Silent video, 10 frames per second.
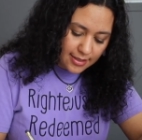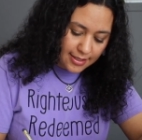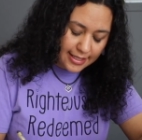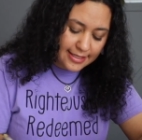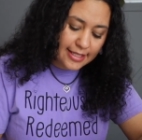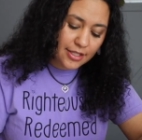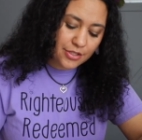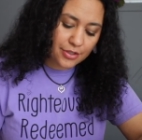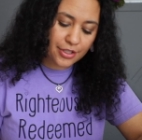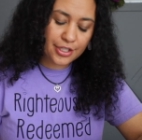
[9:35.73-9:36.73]
to continue
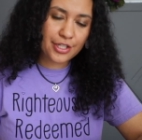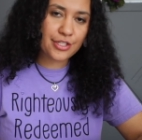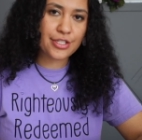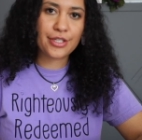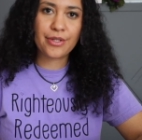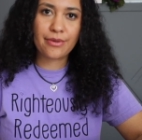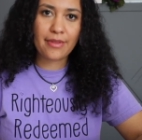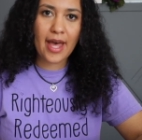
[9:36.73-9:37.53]
to encourage you